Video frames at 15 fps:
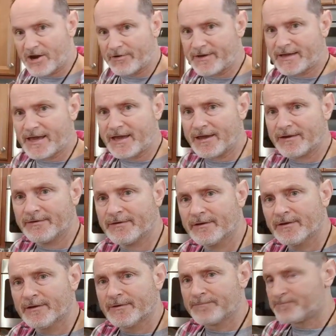jerry can.
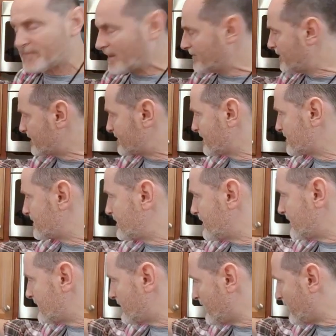This is
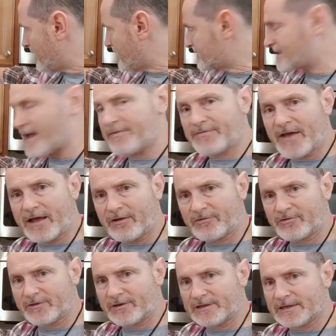the uh,
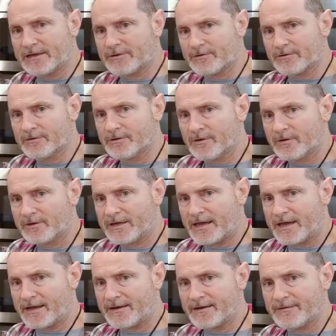10,000 liter
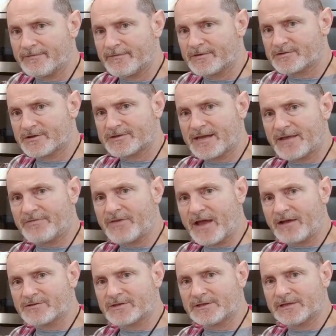can, and there's a
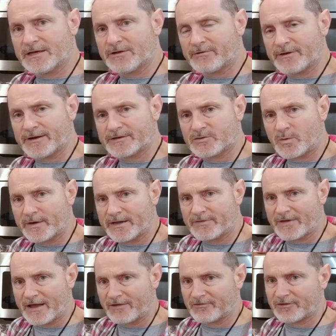10,000 liter and a
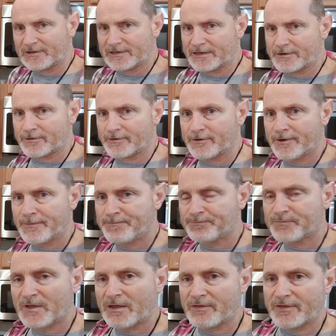20,000 liter.
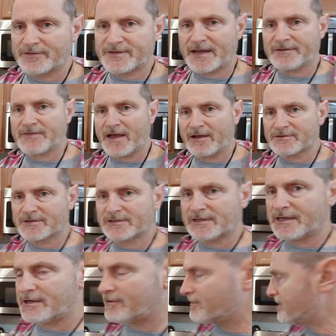The 10,000
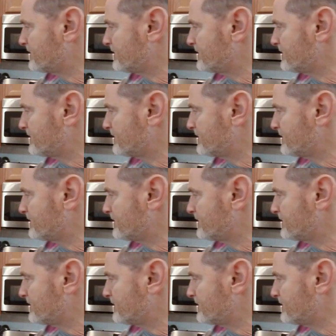liter